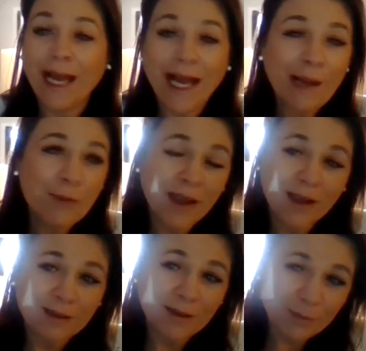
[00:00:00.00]
I
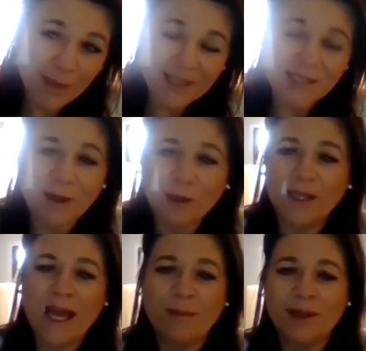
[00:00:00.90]
went back to my
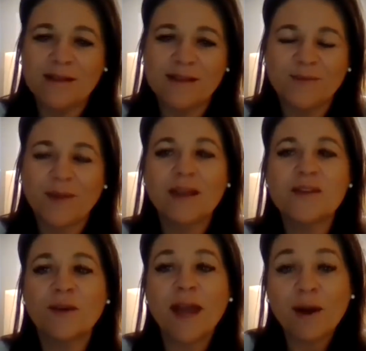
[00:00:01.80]
old habits. And
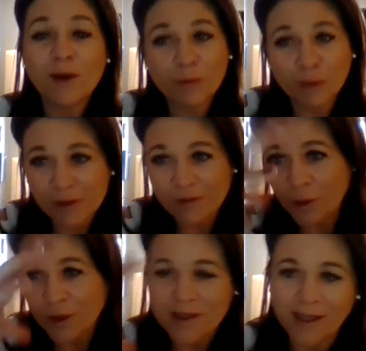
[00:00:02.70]
so now I'm
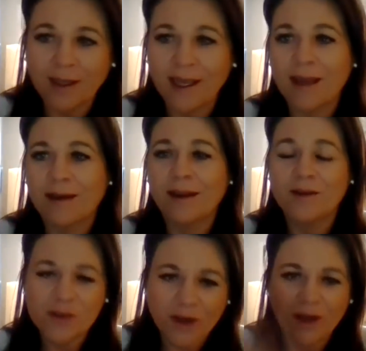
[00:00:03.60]
refocusing again
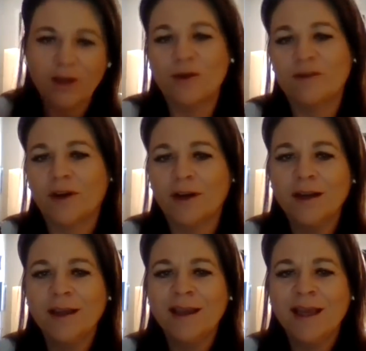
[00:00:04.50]
and starting over.
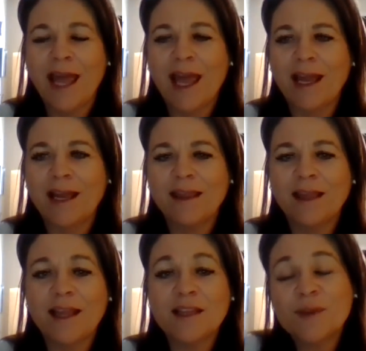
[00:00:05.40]
And I
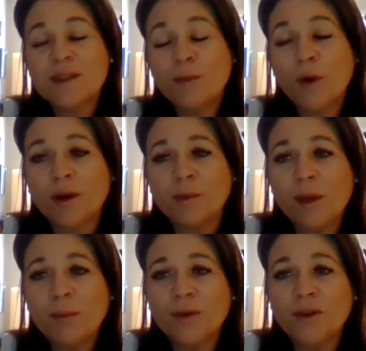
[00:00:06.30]
think that's what's important.
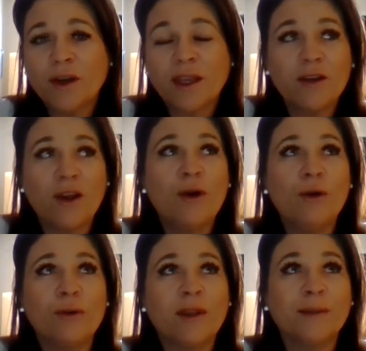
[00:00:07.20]
People can
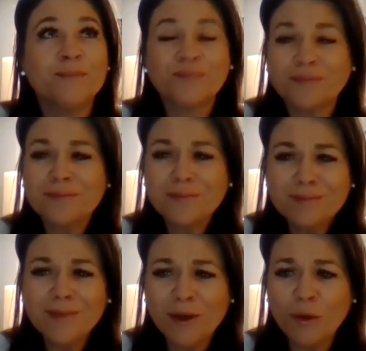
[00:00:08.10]
know that,
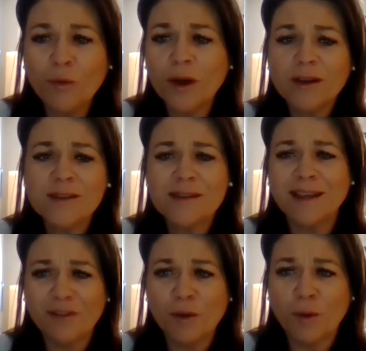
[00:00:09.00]
it works
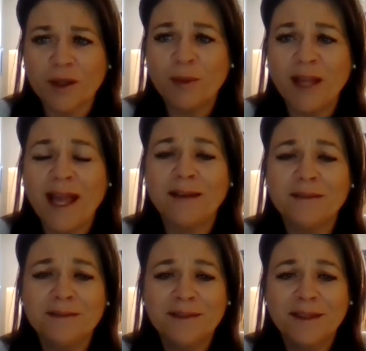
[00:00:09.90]
if you work the plan,
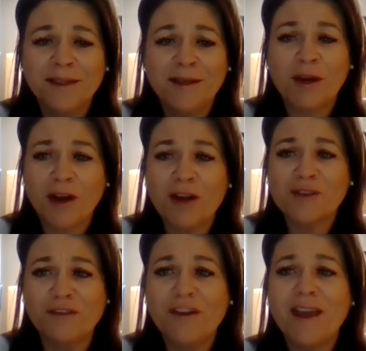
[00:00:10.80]
but it
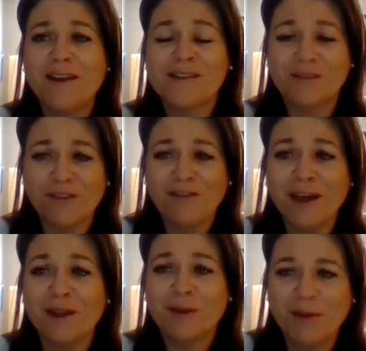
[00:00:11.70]
also fails if you fail the